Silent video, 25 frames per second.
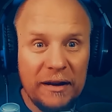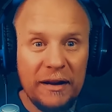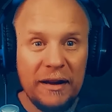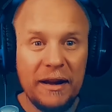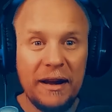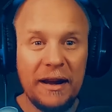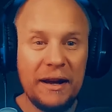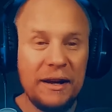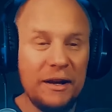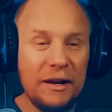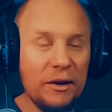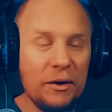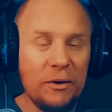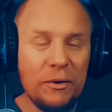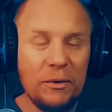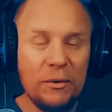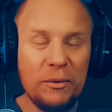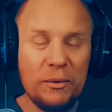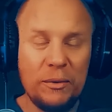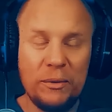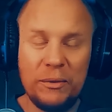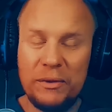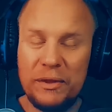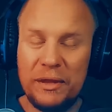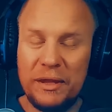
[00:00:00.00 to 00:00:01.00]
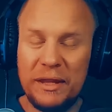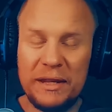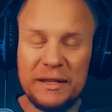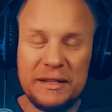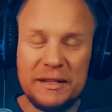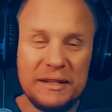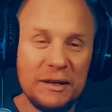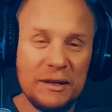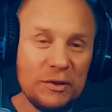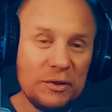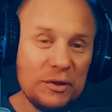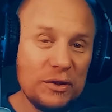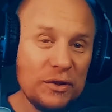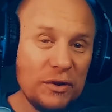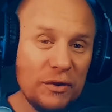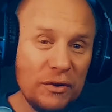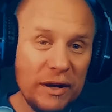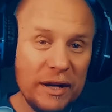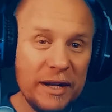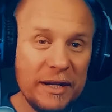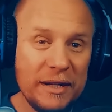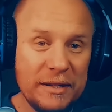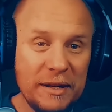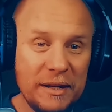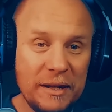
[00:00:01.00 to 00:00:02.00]
I know that sounds
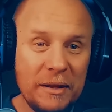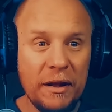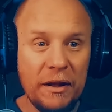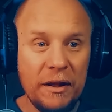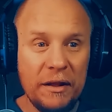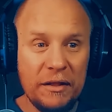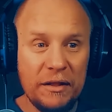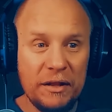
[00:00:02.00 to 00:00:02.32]
crazy.